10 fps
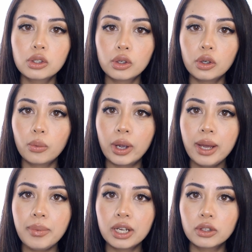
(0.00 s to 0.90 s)
so you're
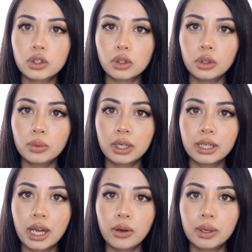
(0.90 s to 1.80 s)
aware. But I'll show you
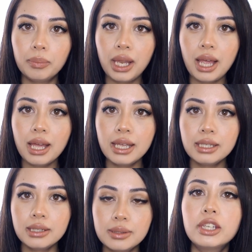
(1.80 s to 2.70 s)
how it
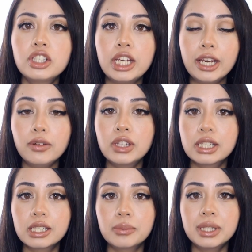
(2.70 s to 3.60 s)
applies. The shade of
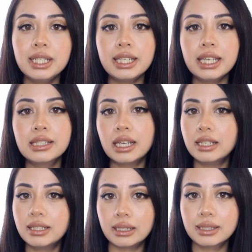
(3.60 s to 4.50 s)
this lipstick is
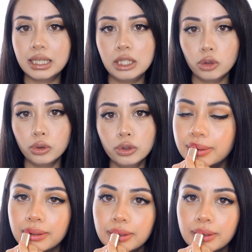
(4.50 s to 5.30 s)
in Dusky Nude.